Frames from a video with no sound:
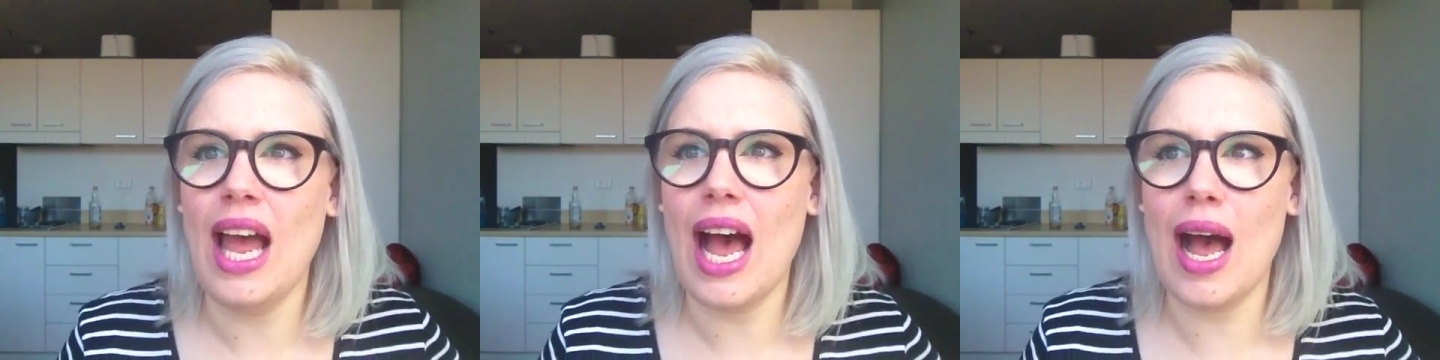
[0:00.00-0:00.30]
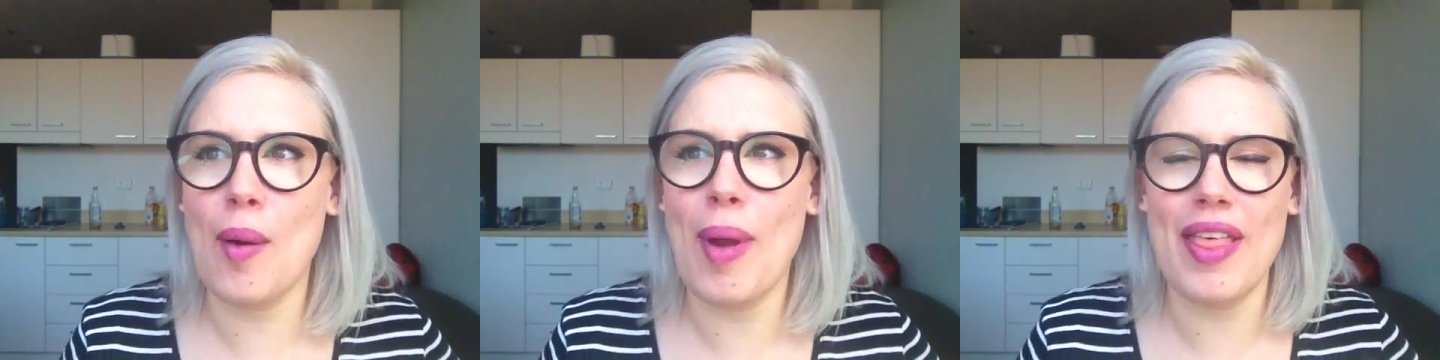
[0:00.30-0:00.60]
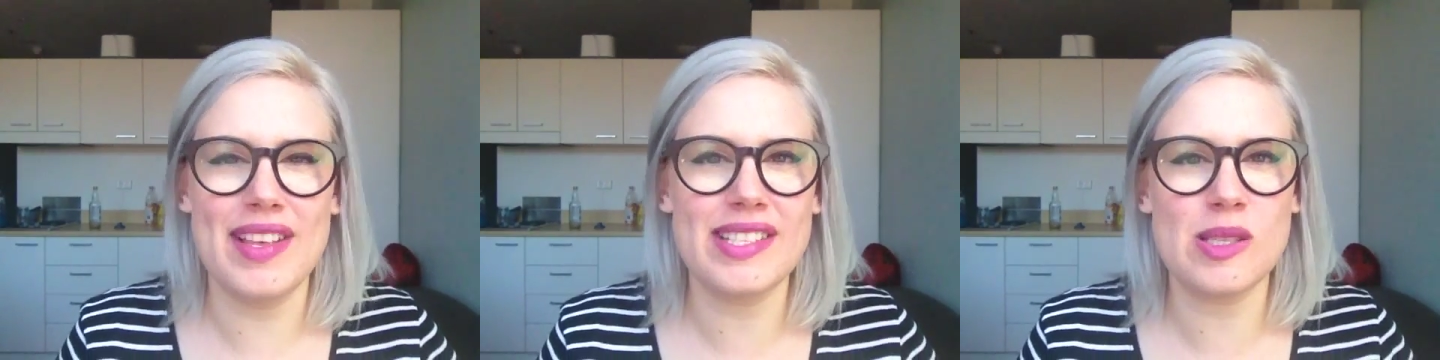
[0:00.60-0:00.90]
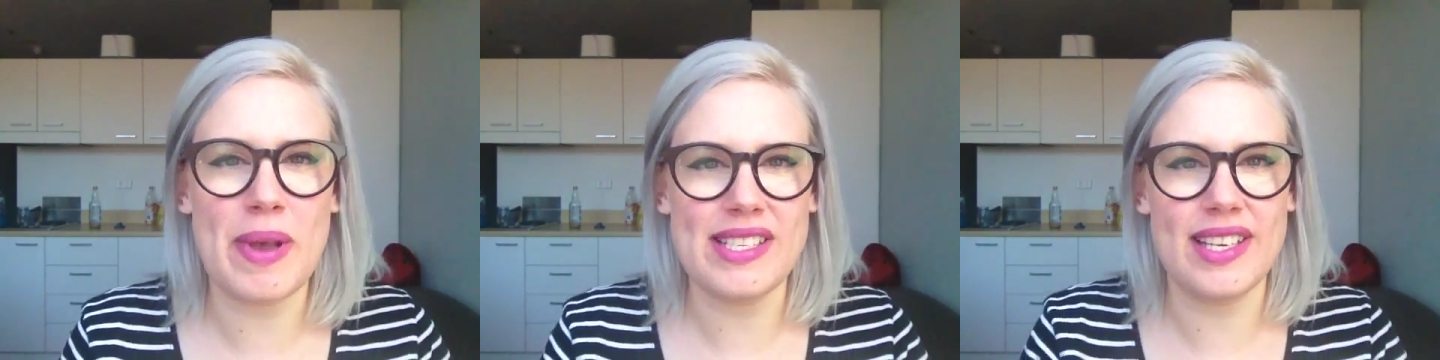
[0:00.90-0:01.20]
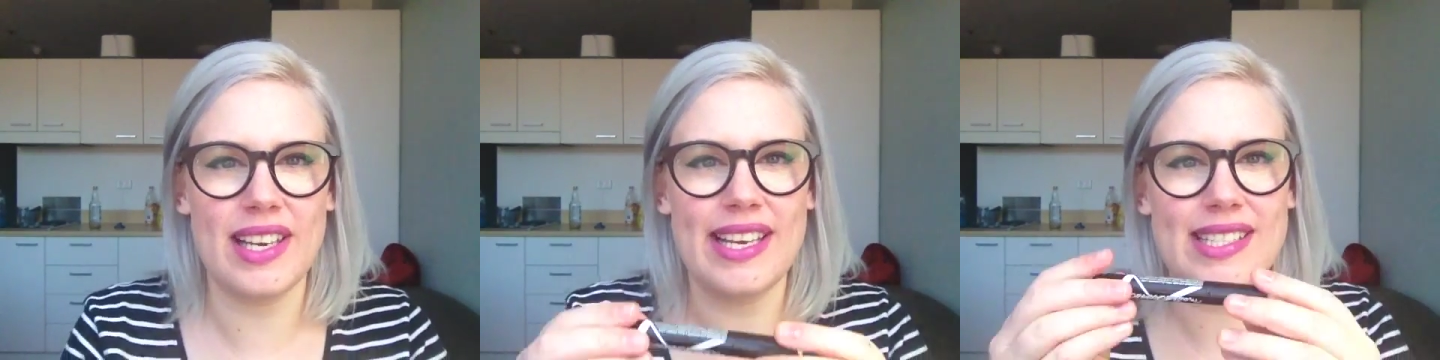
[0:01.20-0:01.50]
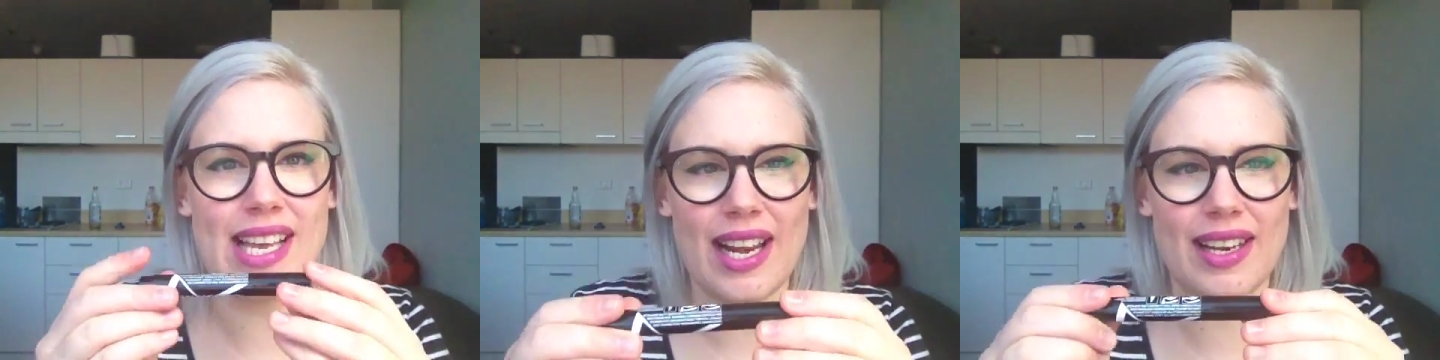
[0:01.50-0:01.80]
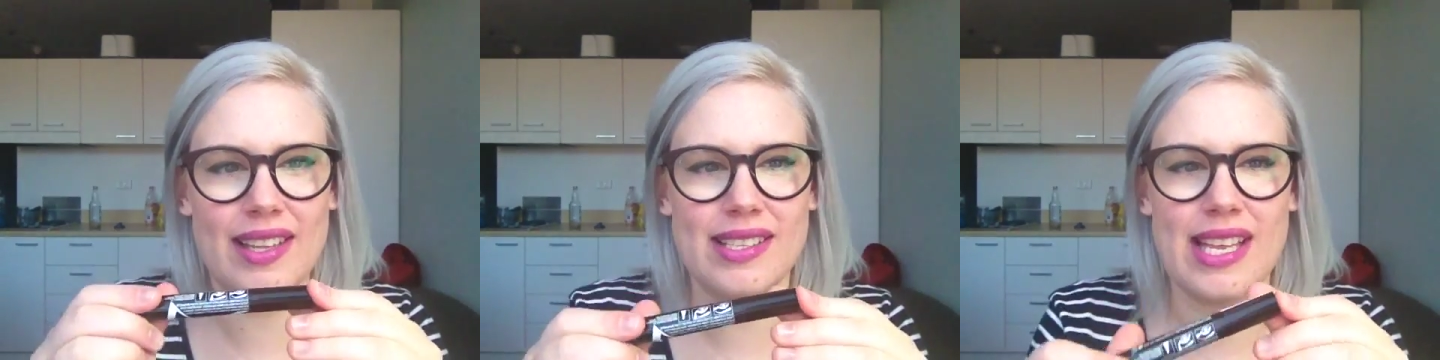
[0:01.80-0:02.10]
And this is basically
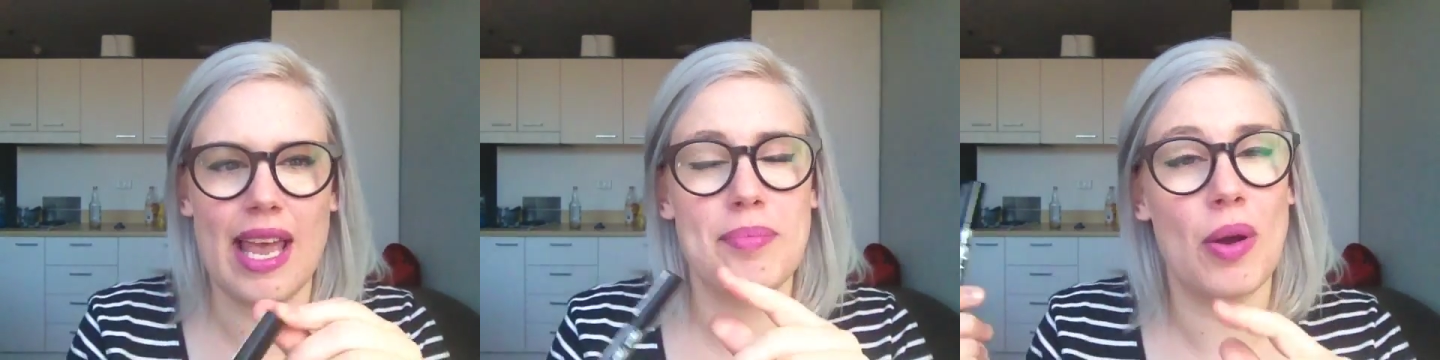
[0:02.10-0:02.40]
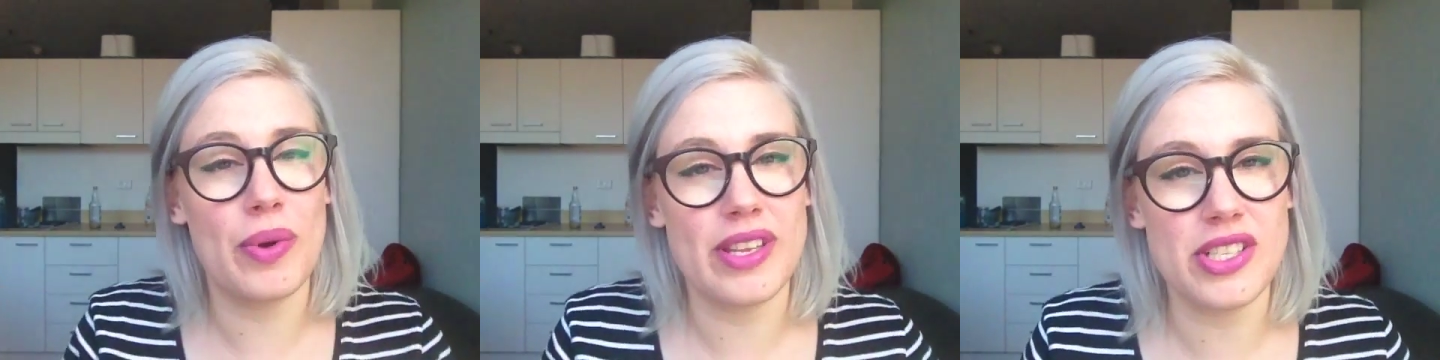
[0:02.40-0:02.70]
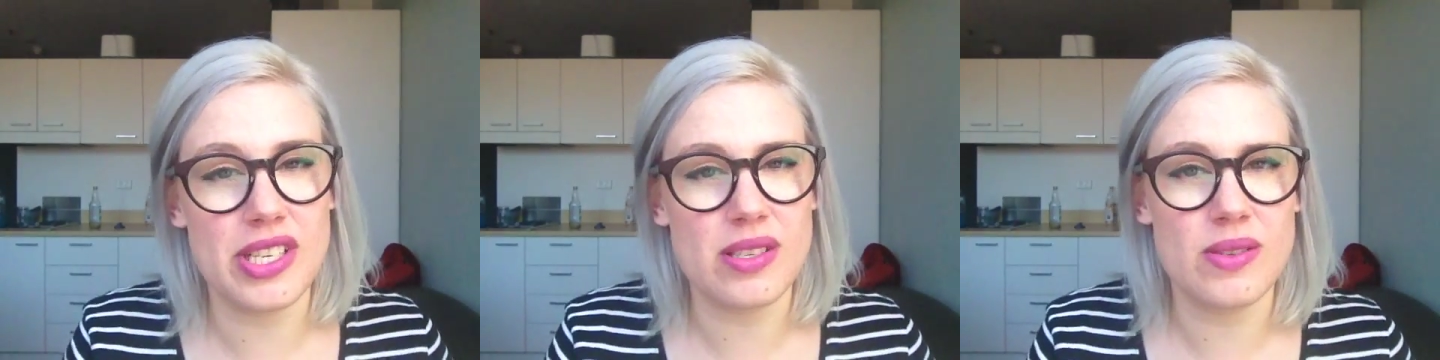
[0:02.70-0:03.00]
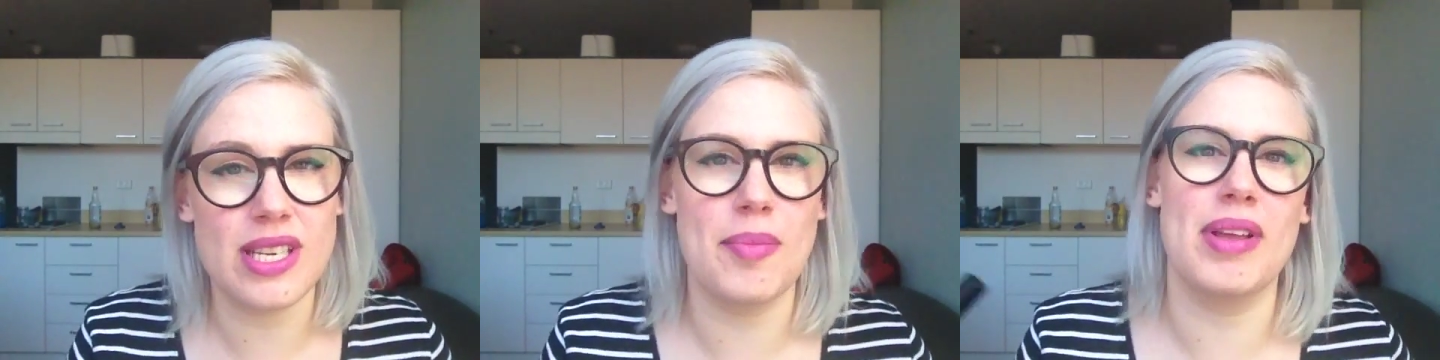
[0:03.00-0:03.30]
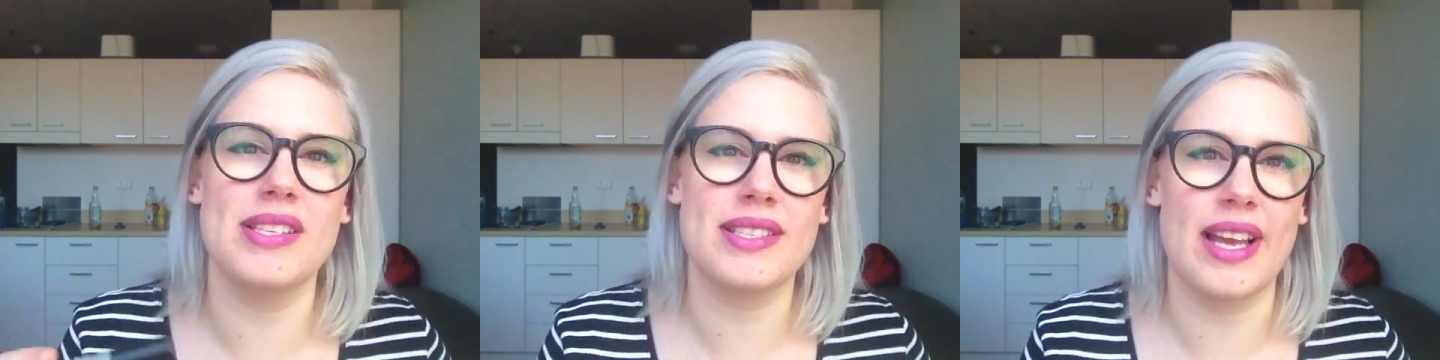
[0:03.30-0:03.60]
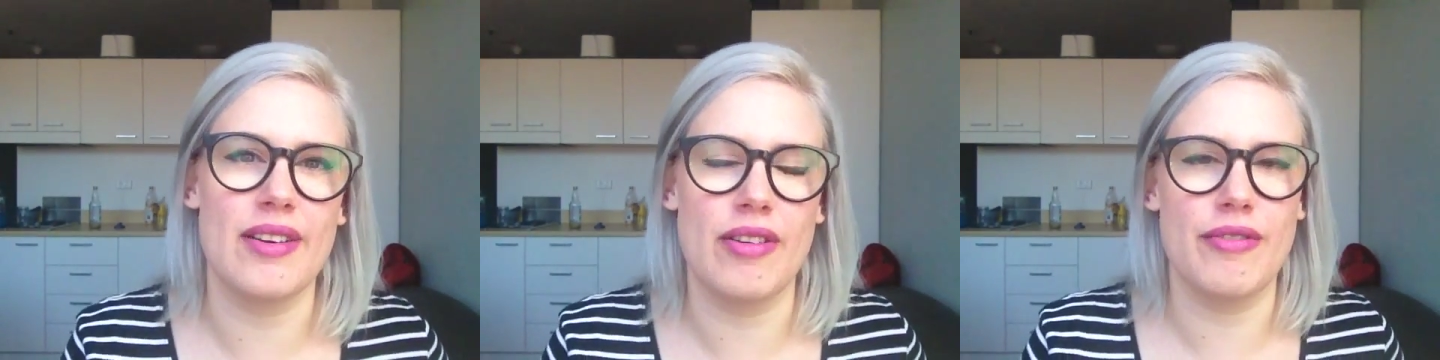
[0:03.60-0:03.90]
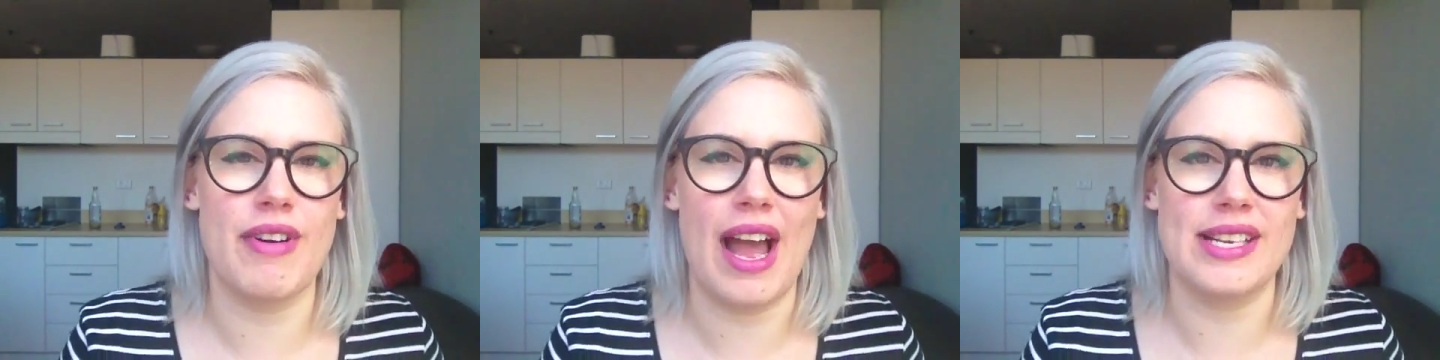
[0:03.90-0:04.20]
exactly the same, but with a chisel tip instead of a
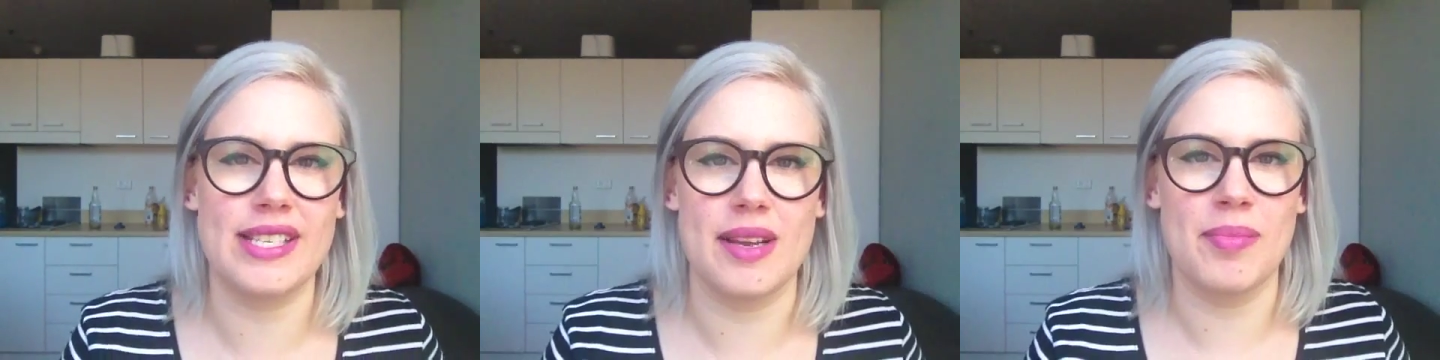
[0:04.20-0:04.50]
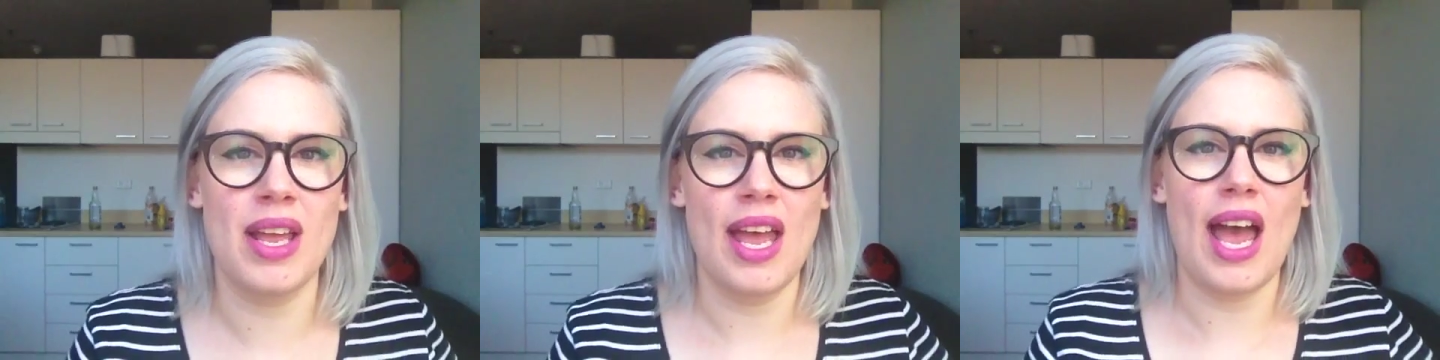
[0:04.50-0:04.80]
fine tip.